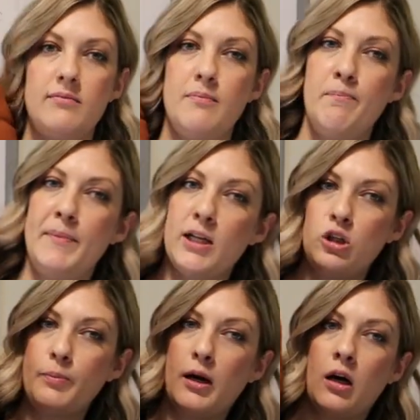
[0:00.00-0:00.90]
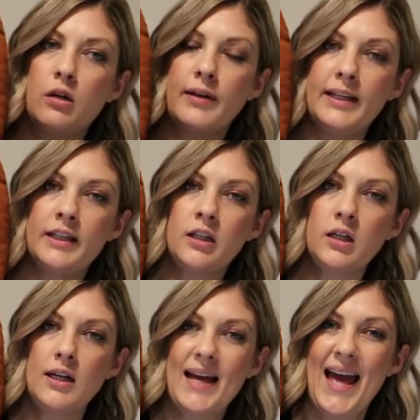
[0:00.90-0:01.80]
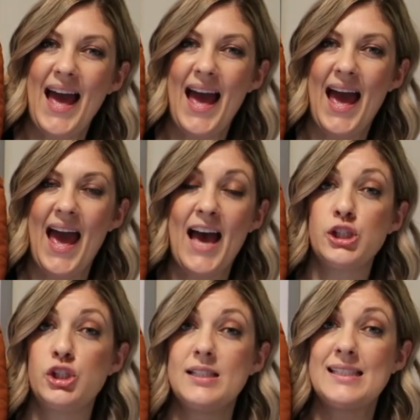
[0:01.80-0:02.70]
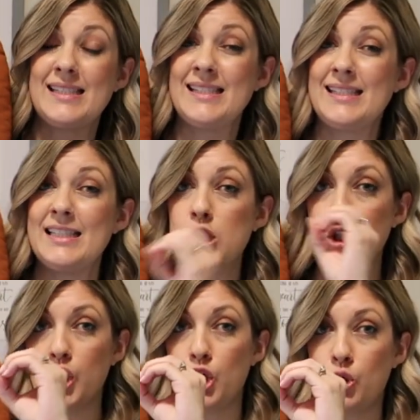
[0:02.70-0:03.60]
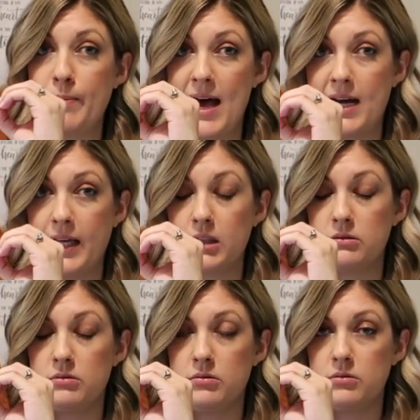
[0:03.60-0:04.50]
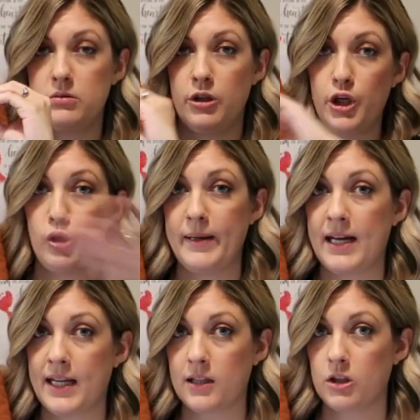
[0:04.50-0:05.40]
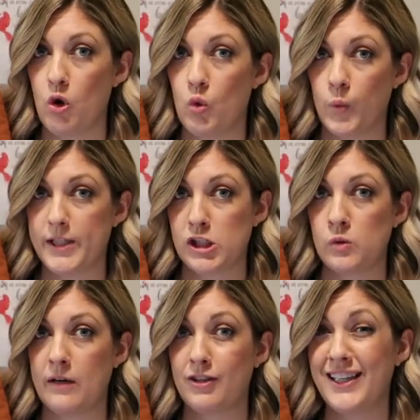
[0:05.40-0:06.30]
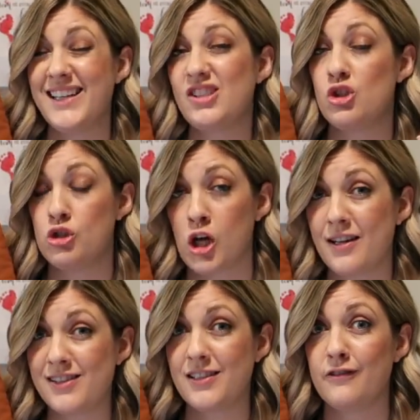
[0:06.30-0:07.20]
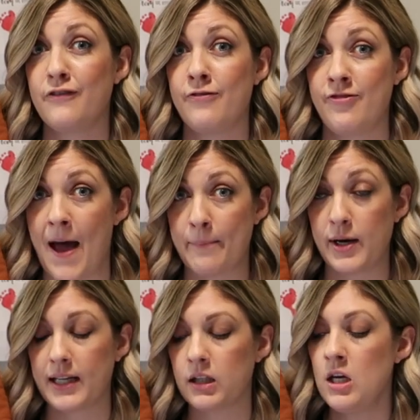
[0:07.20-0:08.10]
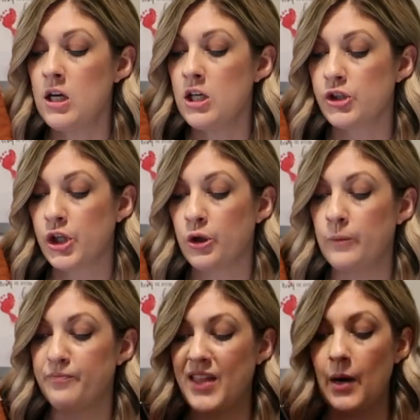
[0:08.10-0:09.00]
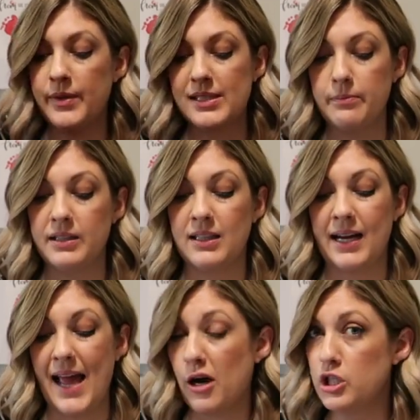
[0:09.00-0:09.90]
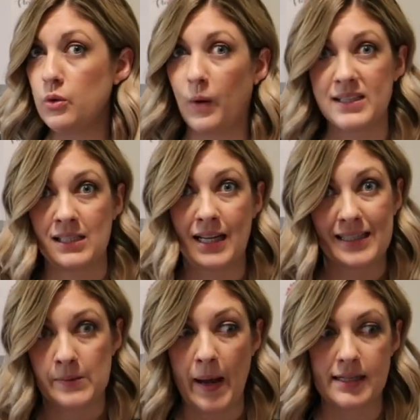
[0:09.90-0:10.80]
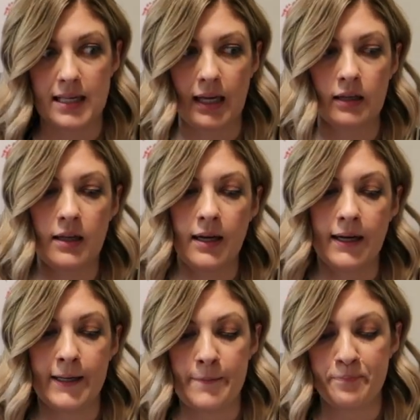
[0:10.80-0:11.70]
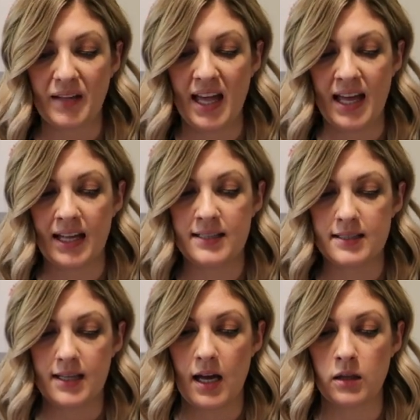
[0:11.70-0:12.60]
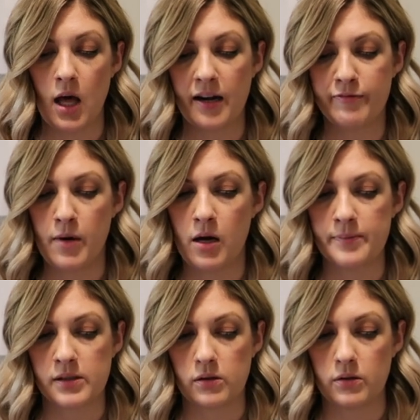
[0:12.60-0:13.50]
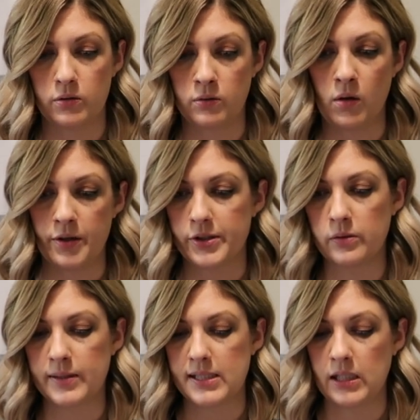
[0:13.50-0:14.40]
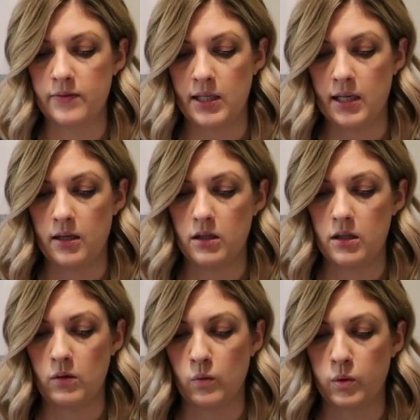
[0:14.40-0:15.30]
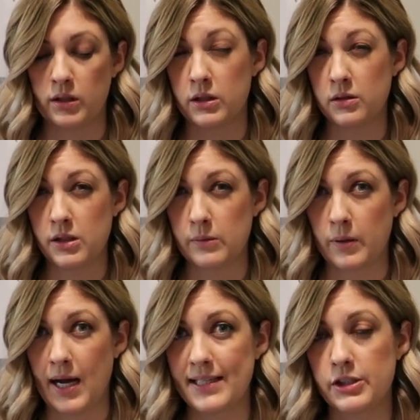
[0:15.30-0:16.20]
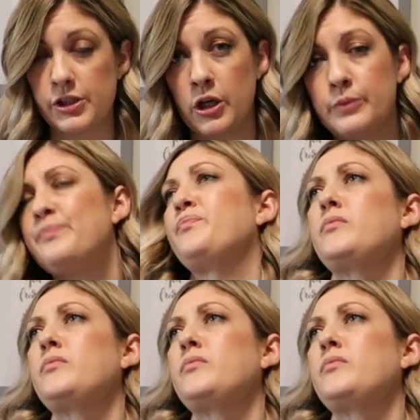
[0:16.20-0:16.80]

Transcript: middle part right here has zero padding, no padding whatsoever. It is just fabric. So that was something that I actually wasn't expecting. And a lot of moms who also received it were a little surprised. So